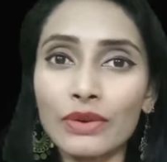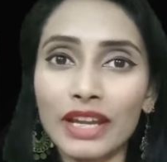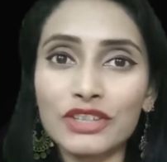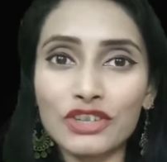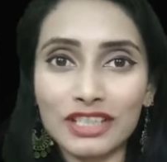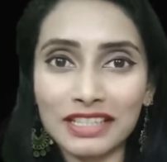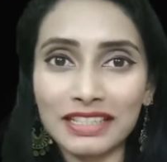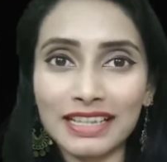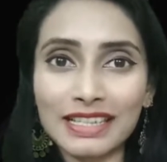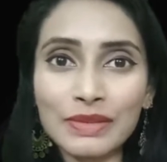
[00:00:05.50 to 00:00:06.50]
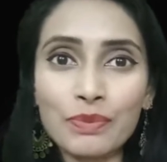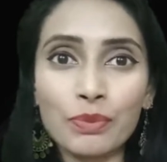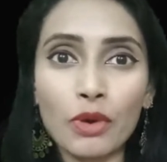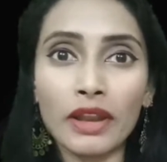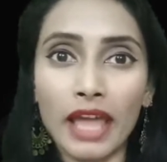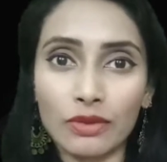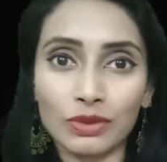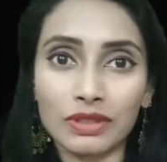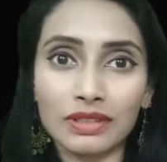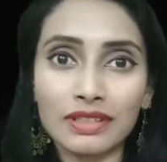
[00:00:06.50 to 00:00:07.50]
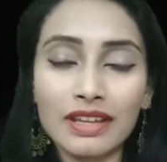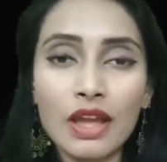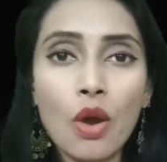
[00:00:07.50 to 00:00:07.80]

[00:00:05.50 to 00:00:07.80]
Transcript: we are going to discuss pronouns.